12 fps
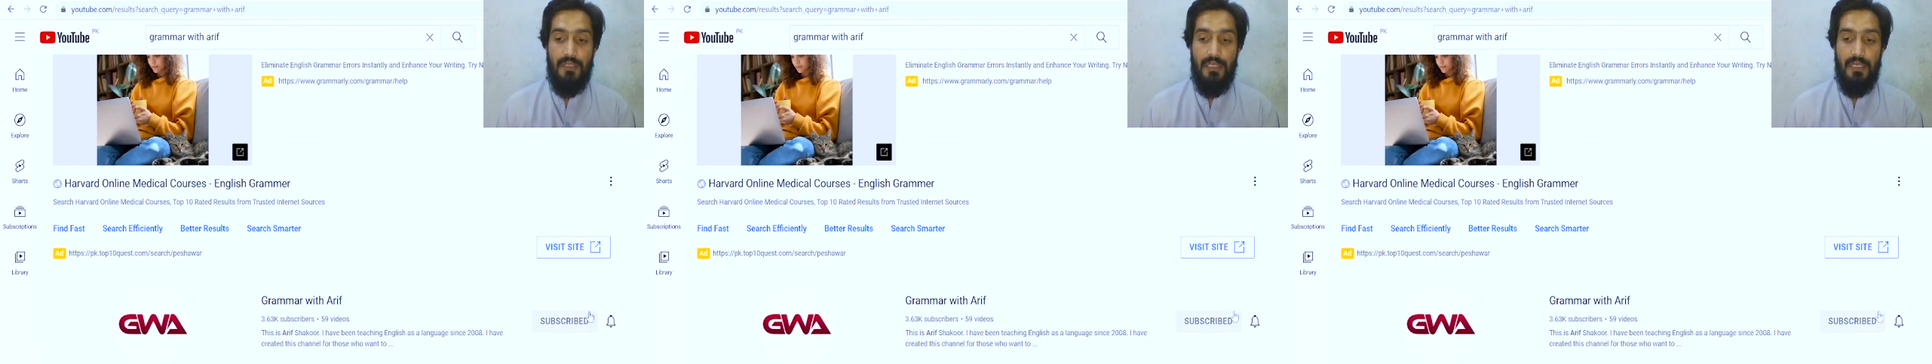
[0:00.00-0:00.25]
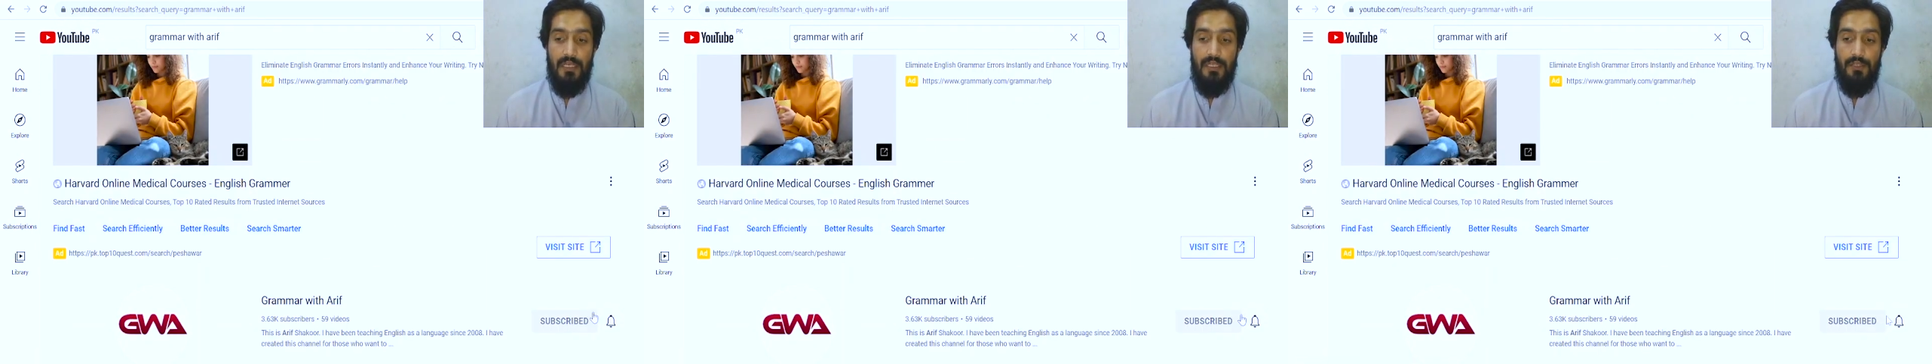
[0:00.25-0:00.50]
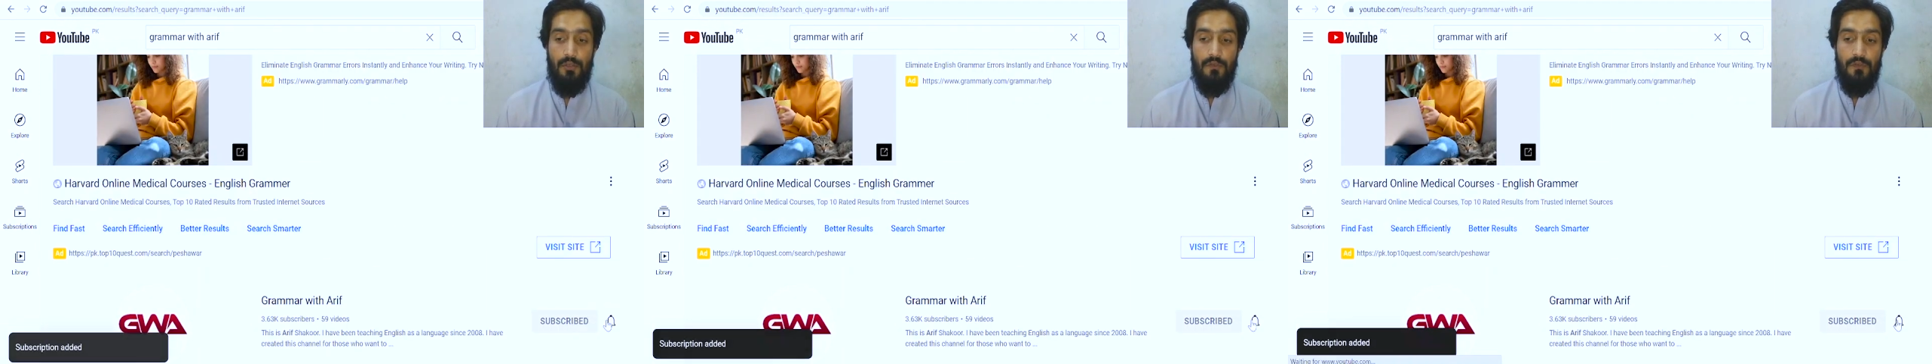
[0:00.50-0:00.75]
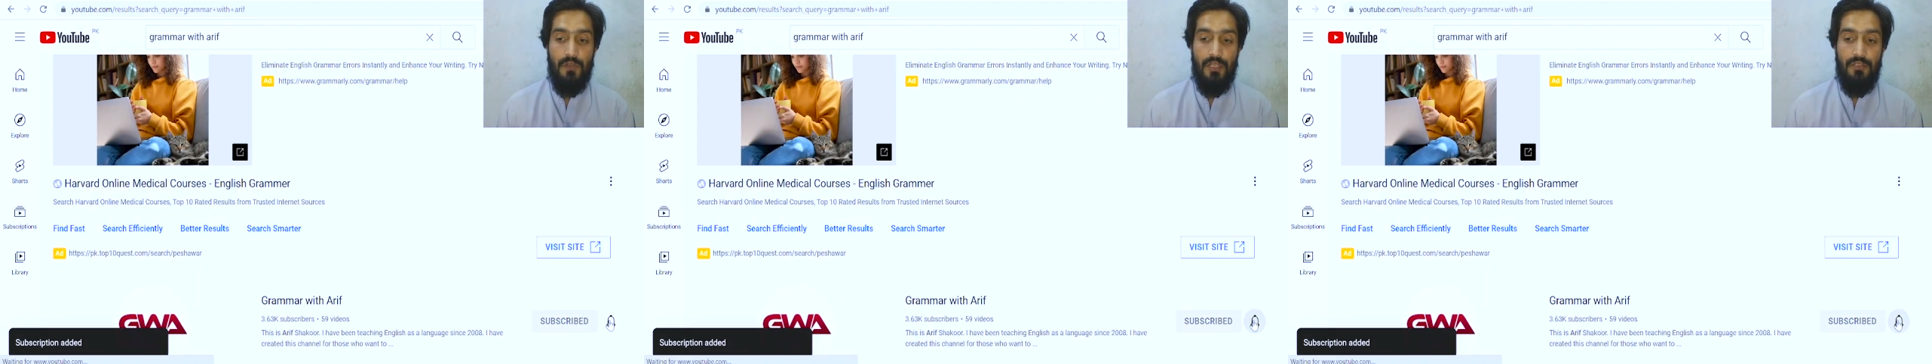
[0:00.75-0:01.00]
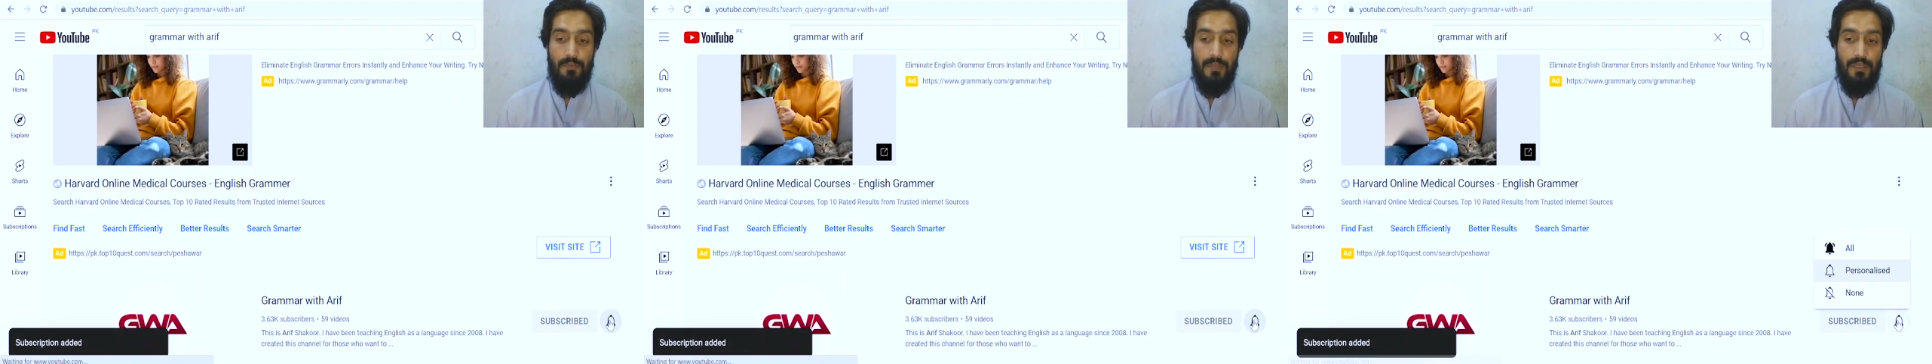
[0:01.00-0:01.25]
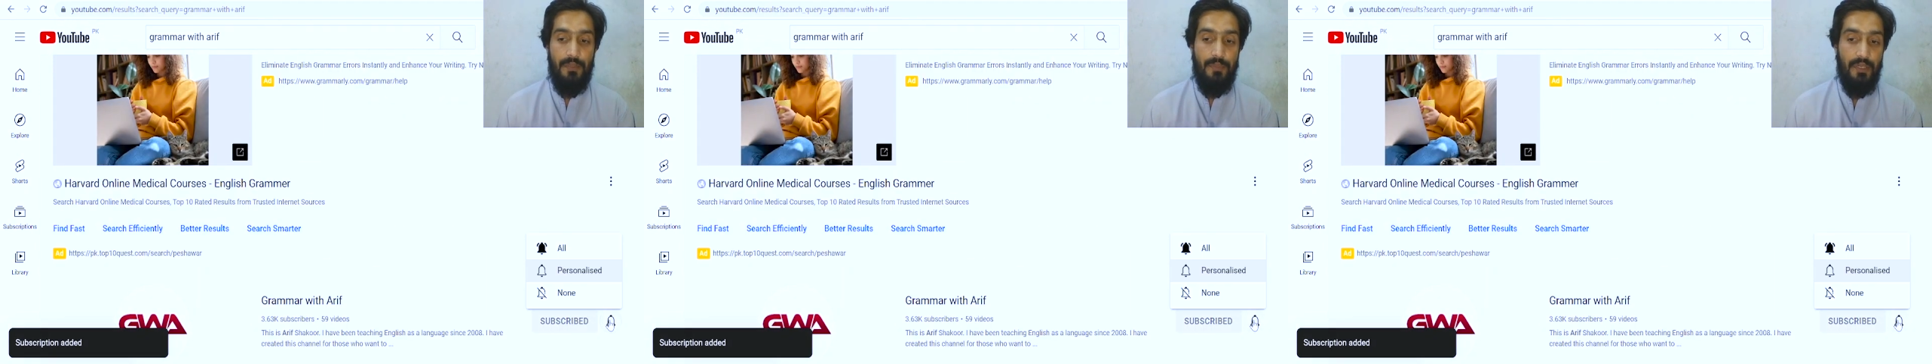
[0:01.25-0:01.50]
and don't forget to
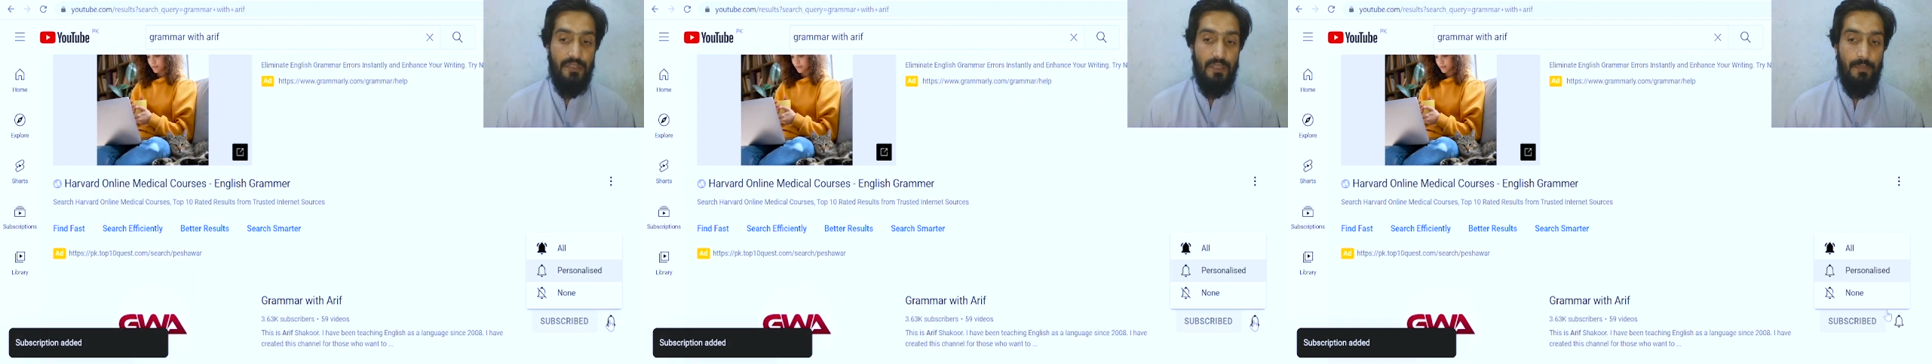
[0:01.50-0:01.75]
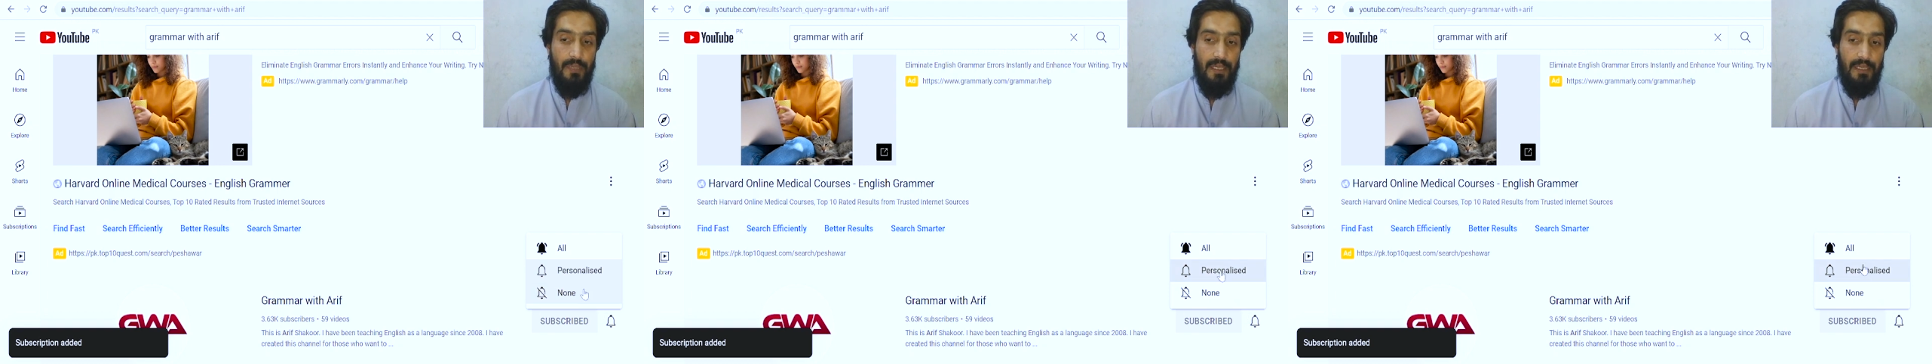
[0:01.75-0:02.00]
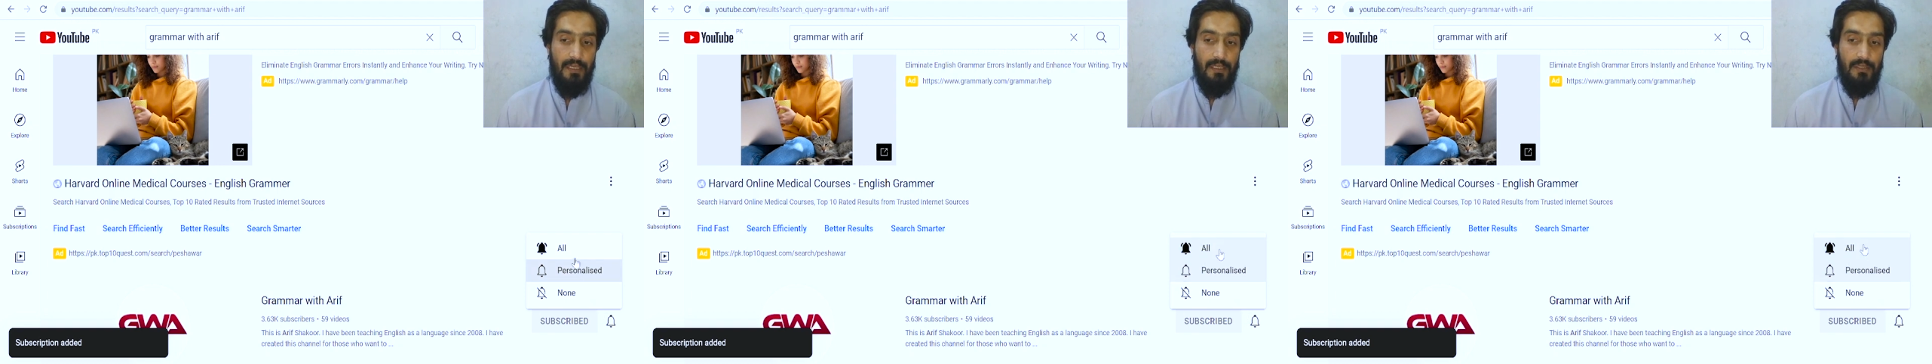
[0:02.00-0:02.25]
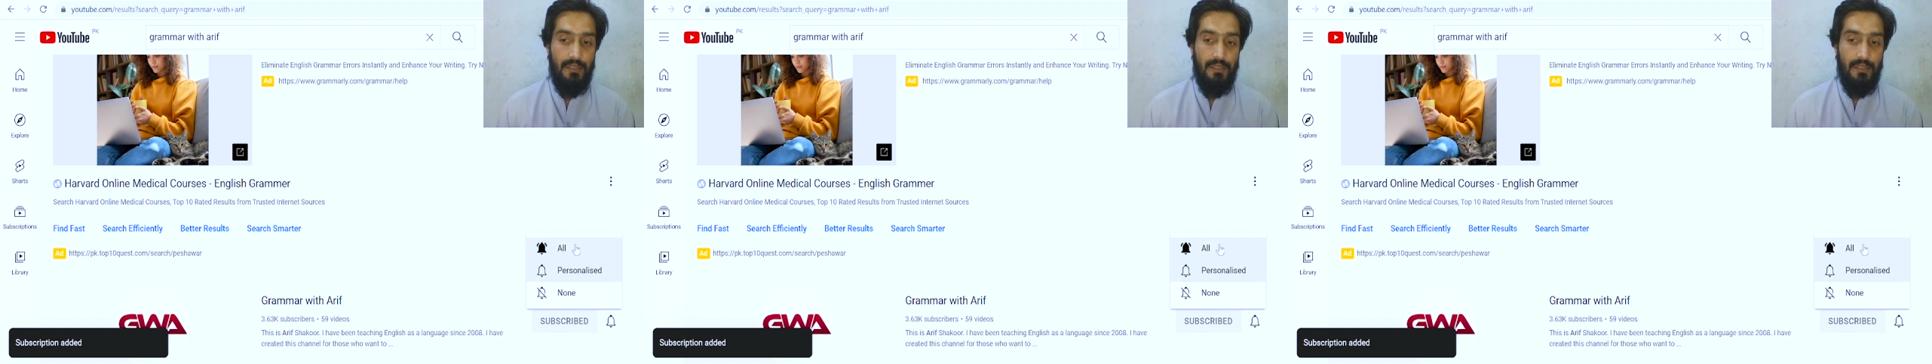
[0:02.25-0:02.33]
press the bell icon.